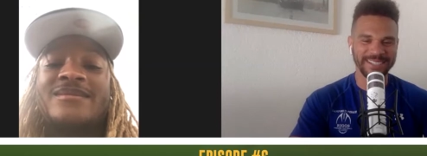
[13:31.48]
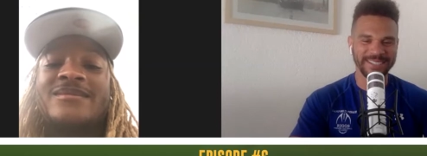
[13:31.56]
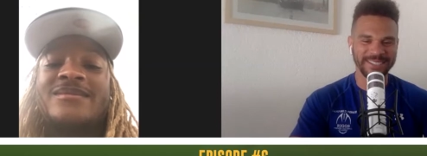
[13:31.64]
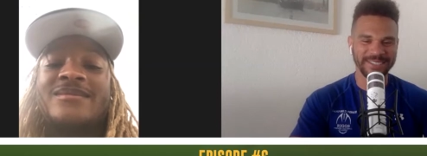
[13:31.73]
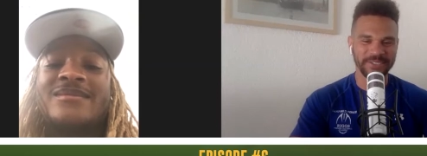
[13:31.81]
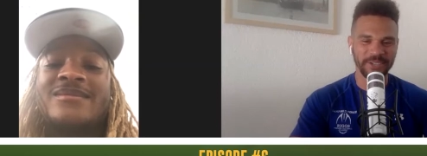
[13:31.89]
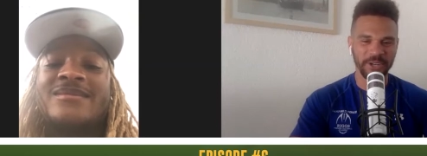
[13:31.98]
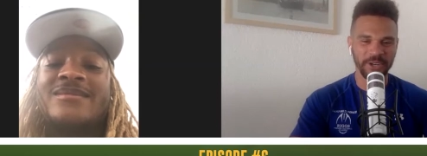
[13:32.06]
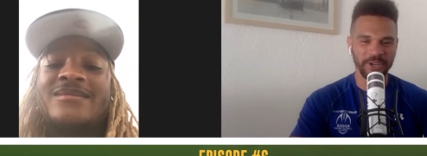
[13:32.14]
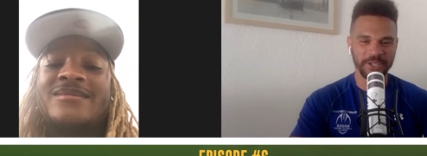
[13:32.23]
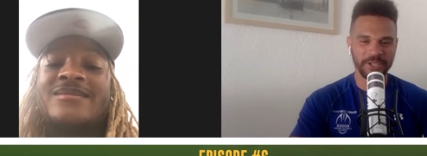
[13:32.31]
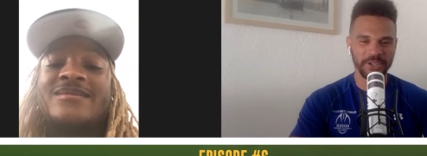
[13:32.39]
Speaker 1: and just
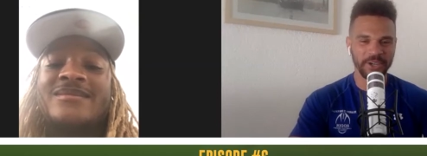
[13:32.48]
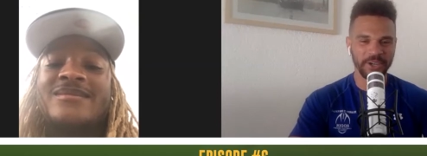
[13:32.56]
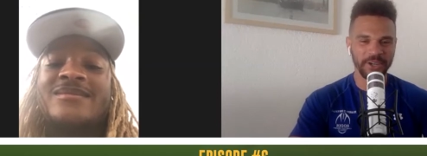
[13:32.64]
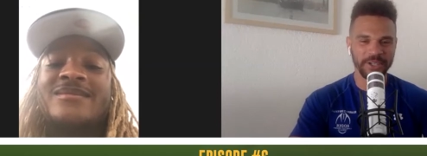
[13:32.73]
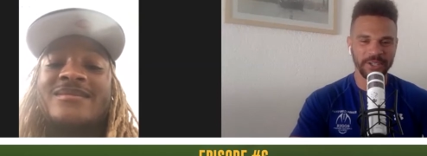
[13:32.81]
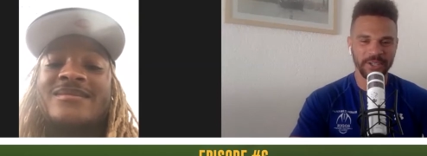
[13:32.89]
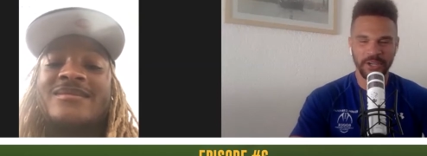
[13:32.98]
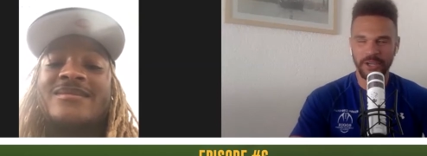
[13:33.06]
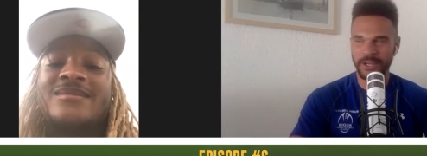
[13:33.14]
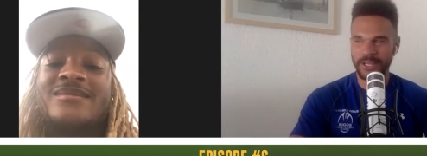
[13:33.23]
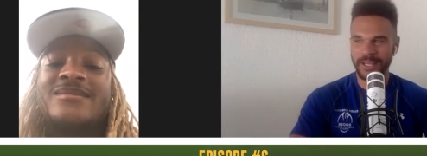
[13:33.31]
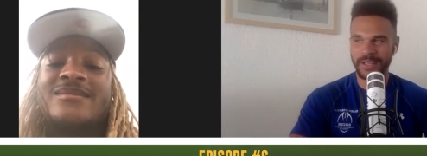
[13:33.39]
growing and growing and
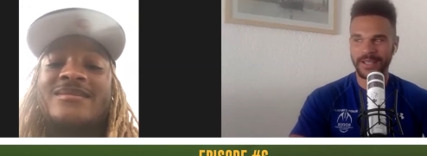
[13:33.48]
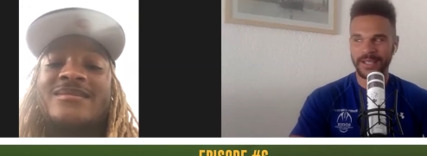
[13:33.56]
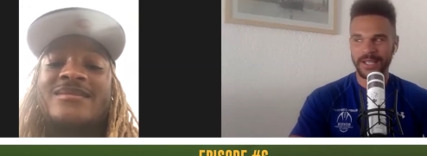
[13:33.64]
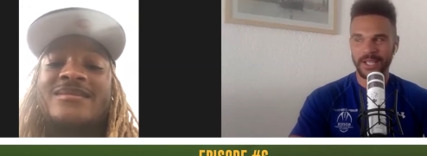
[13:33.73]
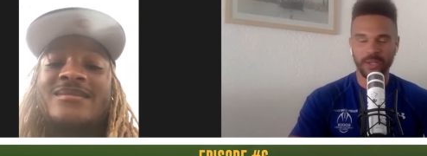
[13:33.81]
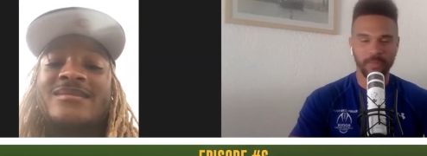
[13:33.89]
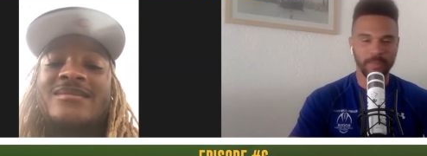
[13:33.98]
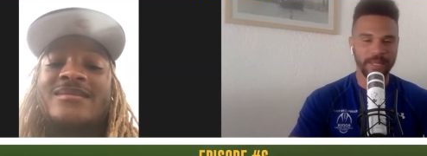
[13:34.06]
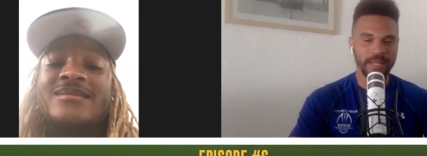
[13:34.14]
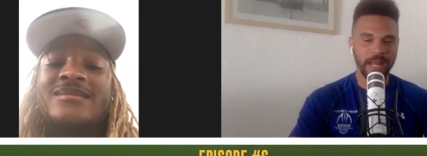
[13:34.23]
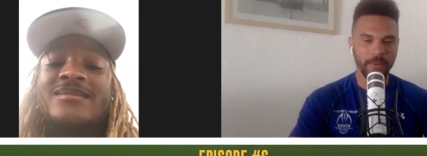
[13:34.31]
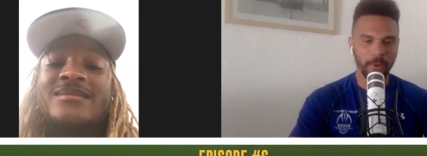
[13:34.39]
growing and, you know, being
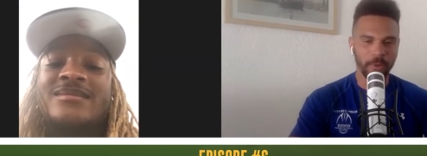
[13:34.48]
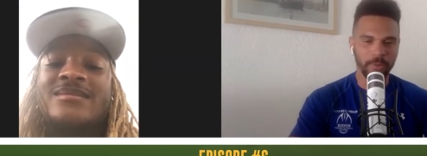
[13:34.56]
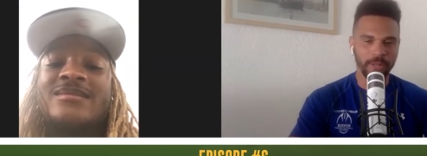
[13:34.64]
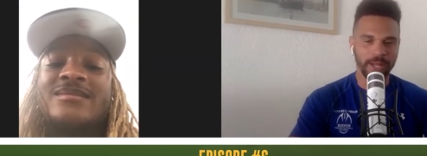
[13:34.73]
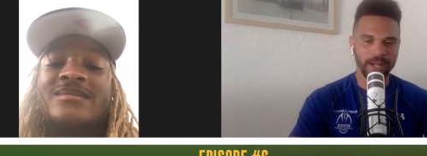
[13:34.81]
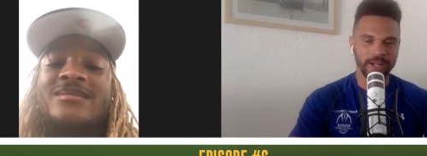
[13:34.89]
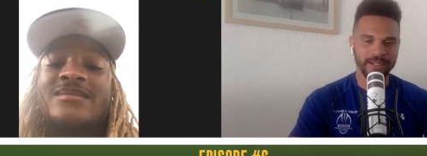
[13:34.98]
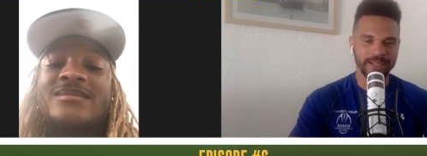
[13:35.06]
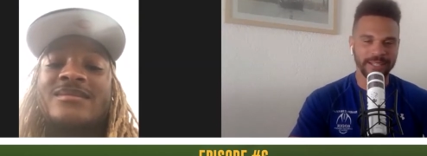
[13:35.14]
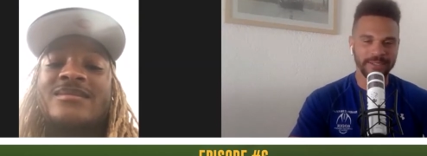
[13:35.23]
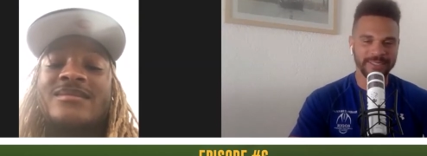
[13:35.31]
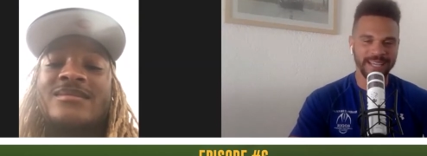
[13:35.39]
that role player. Like
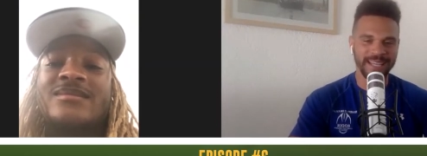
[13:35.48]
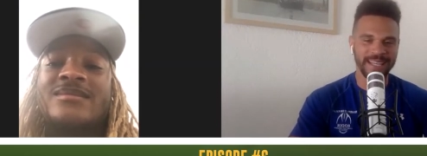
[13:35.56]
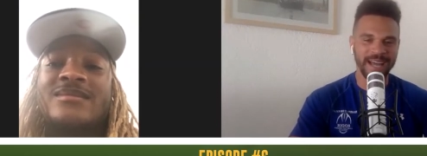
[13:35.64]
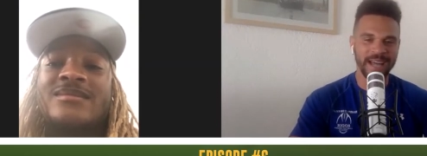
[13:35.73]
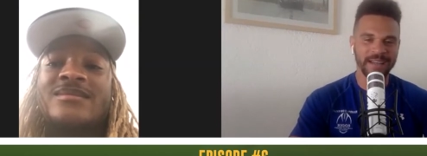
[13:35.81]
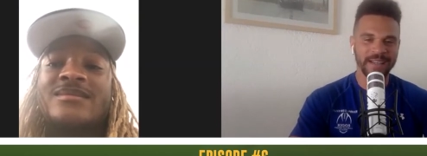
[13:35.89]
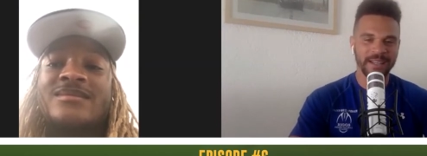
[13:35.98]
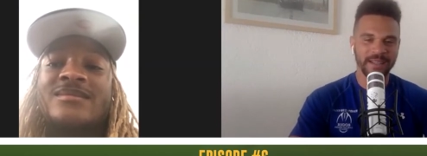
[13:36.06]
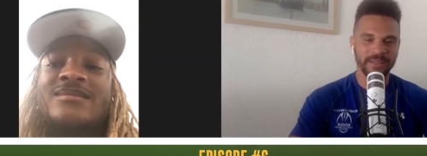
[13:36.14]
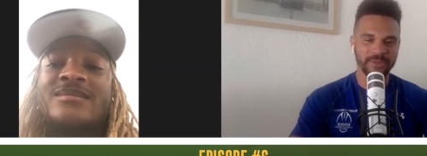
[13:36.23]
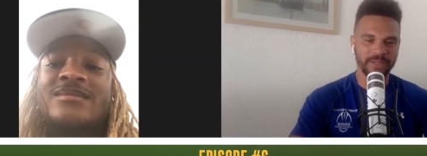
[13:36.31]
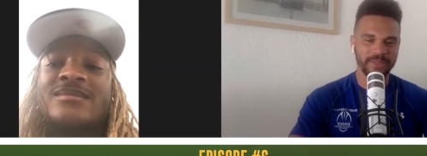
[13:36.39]
you said, not the
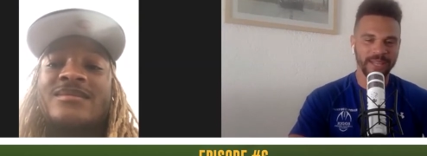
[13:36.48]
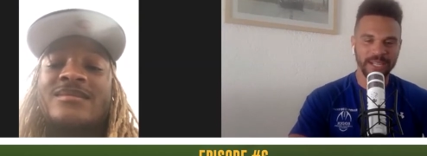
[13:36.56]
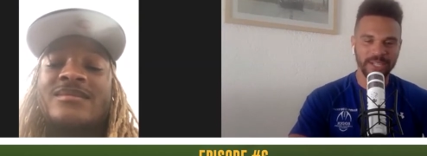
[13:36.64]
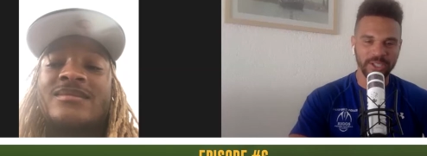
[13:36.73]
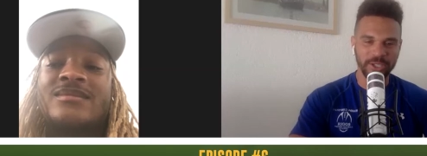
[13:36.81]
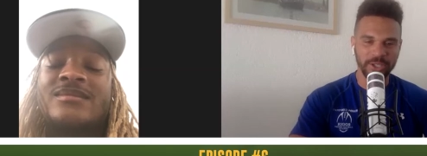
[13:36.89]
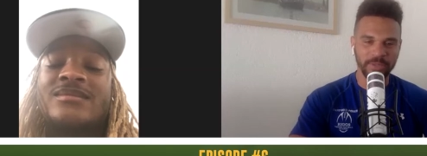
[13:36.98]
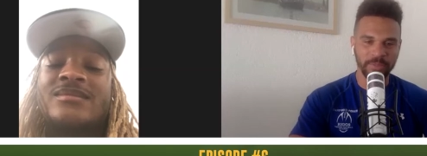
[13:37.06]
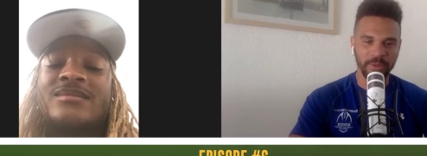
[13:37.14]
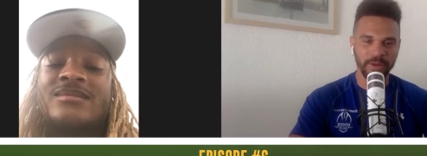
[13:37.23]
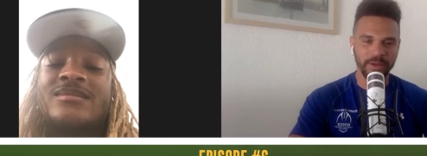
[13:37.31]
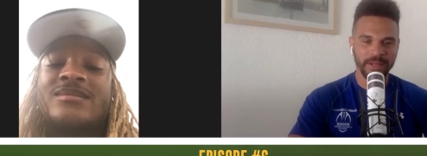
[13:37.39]
most athletic dude,
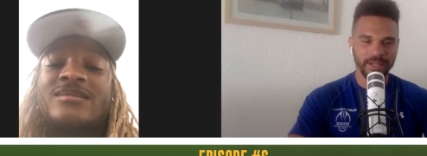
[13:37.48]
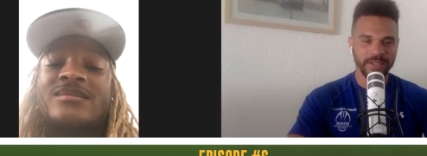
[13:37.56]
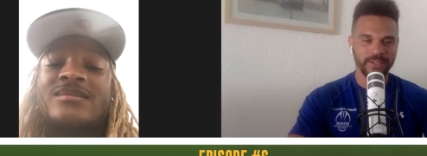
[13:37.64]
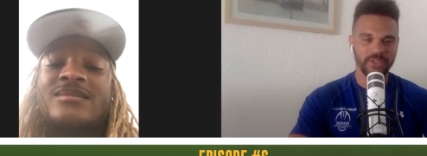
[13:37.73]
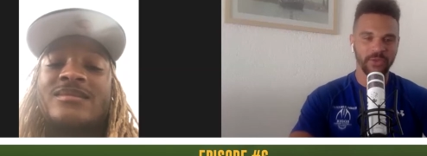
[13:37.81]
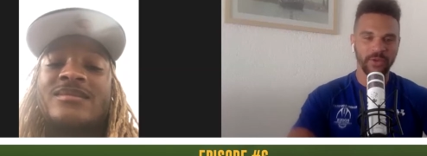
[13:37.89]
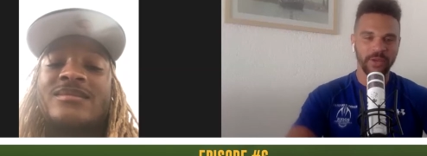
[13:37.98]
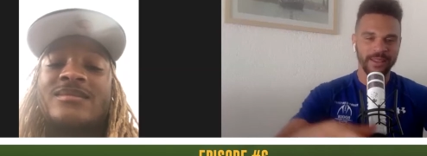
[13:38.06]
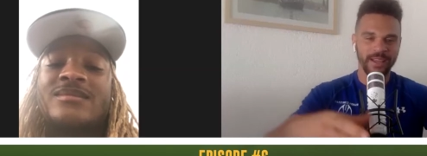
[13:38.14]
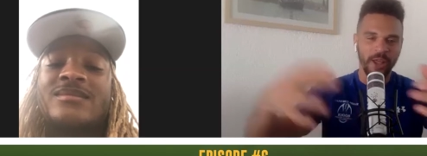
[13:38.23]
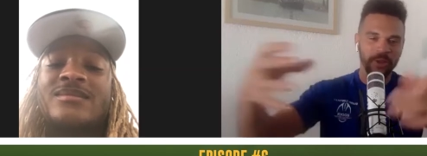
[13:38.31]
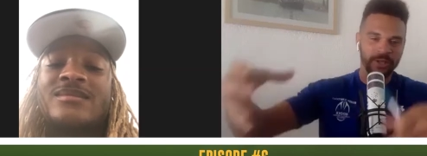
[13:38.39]
but doing the
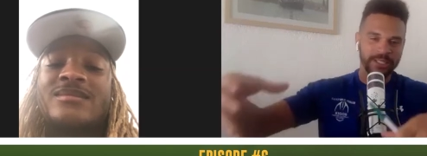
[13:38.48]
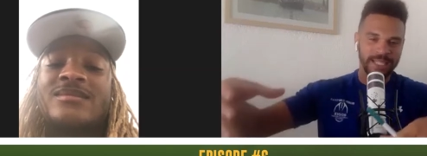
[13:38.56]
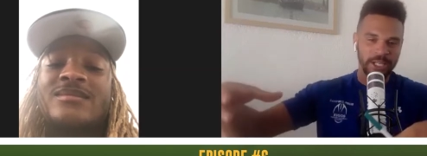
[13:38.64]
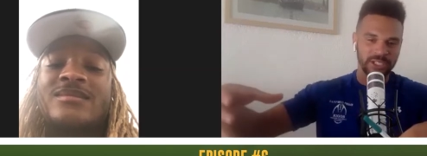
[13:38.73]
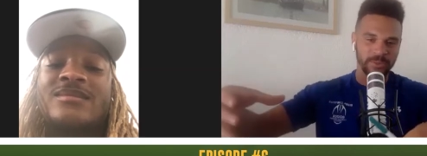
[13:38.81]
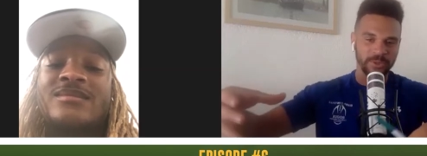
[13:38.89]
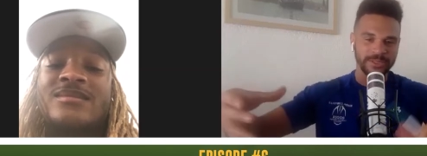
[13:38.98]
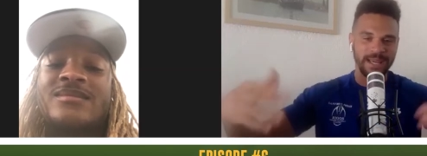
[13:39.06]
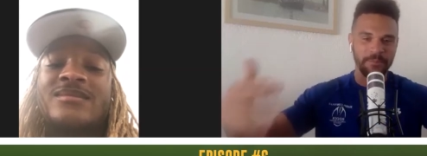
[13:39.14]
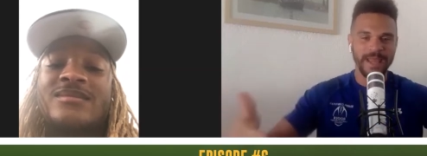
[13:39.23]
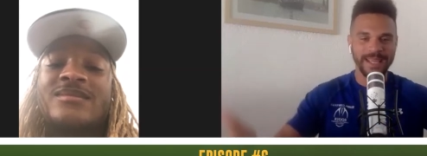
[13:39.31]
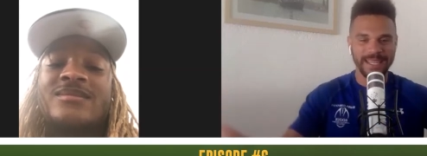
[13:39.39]
other intangibles that
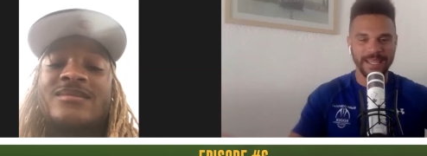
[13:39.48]
make